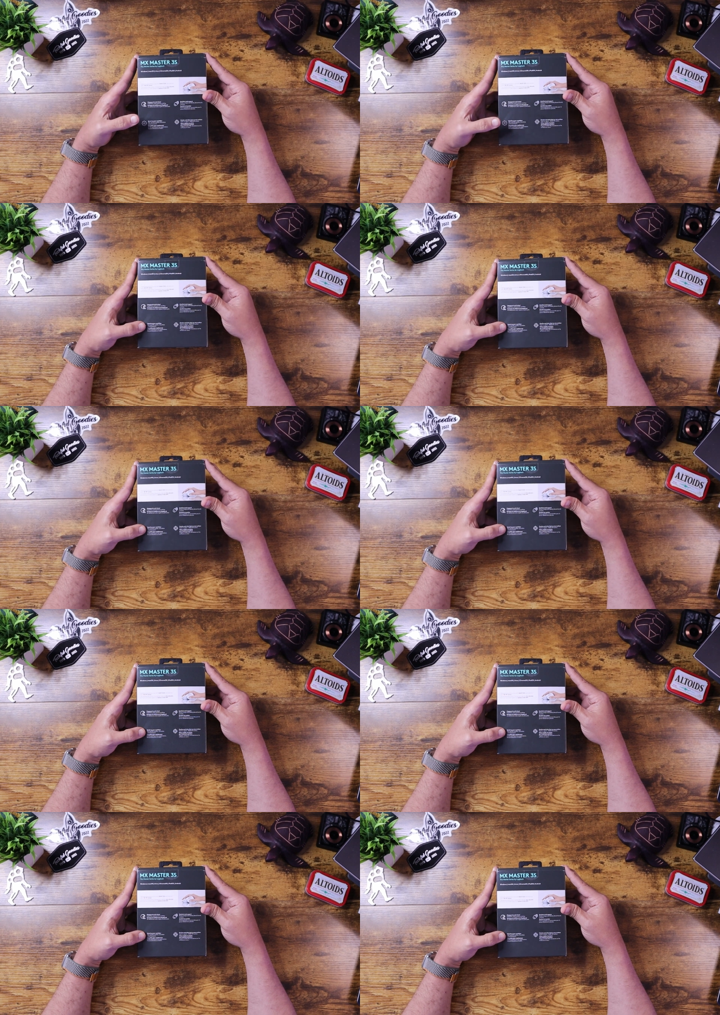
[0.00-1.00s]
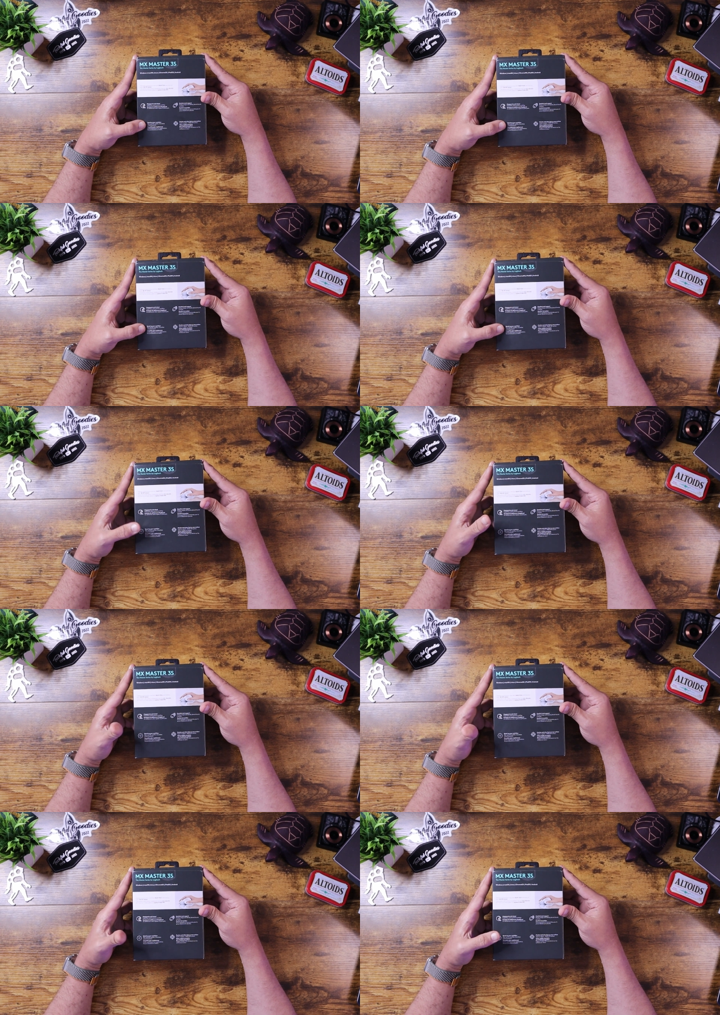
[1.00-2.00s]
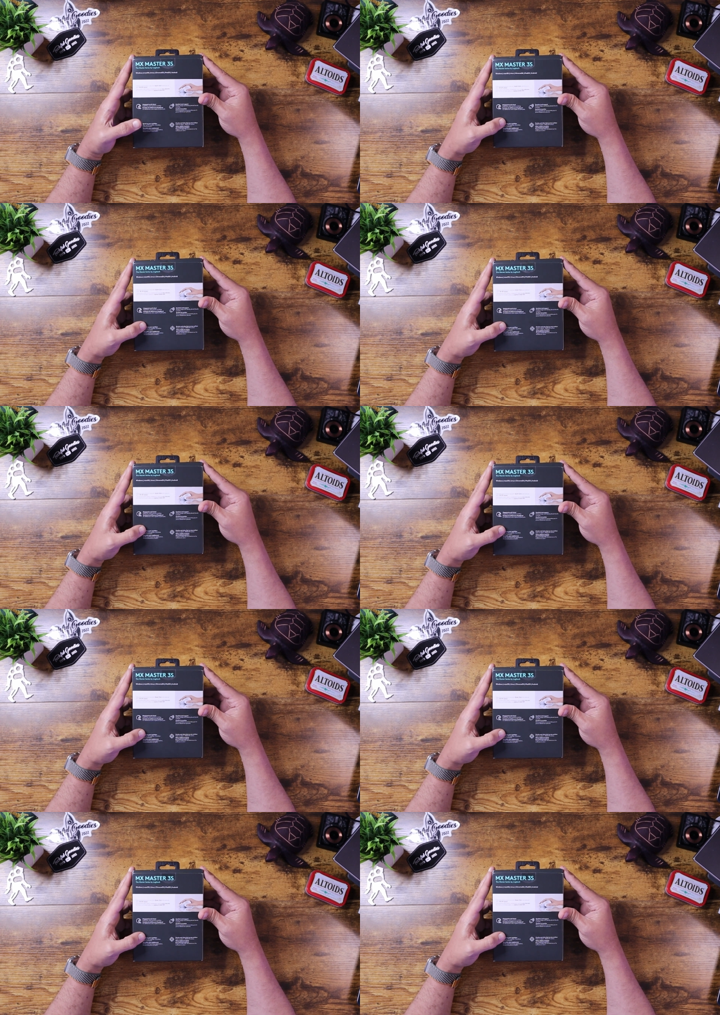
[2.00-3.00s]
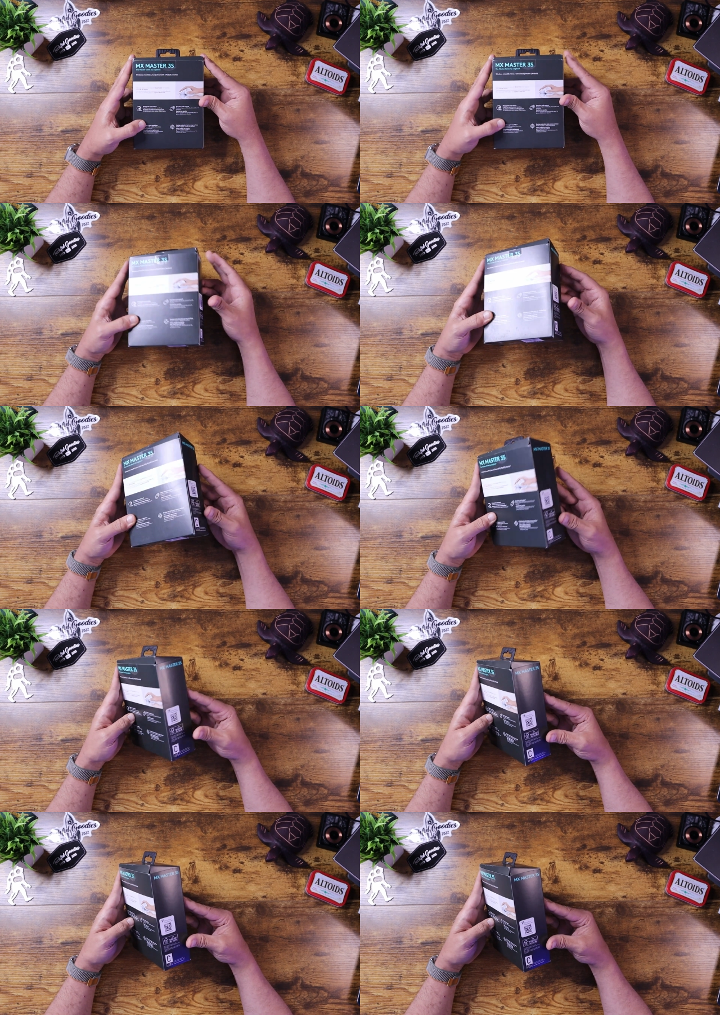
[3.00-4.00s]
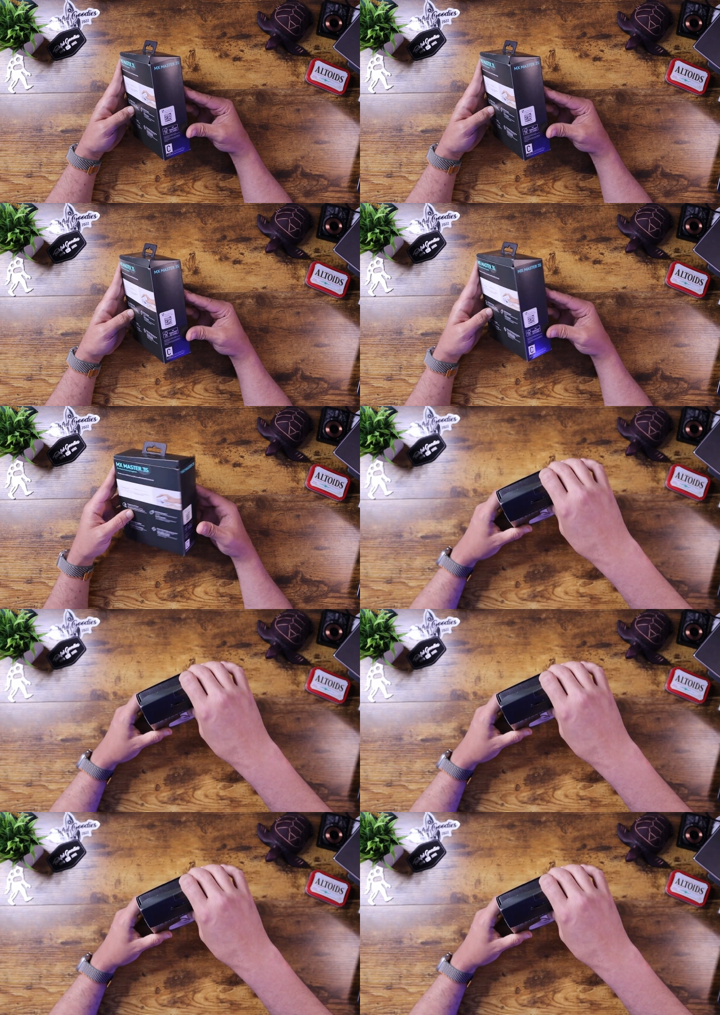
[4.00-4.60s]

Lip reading: [unreadable: no face in view]